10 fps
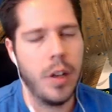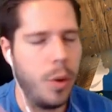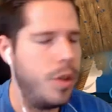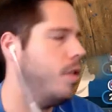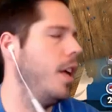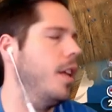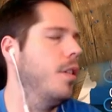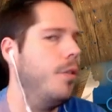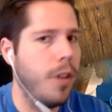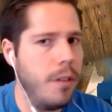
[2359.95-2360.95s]
know there's like
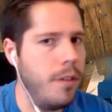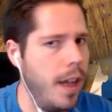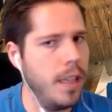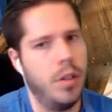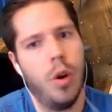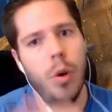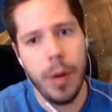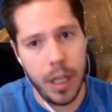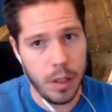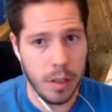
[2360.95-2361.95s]
the fun factor
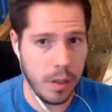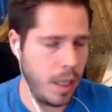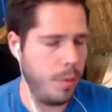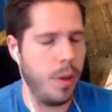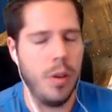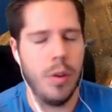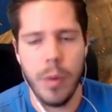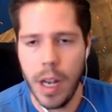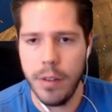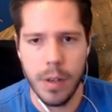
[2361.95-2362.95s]
opening them with your
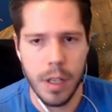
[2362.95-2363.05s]
wife,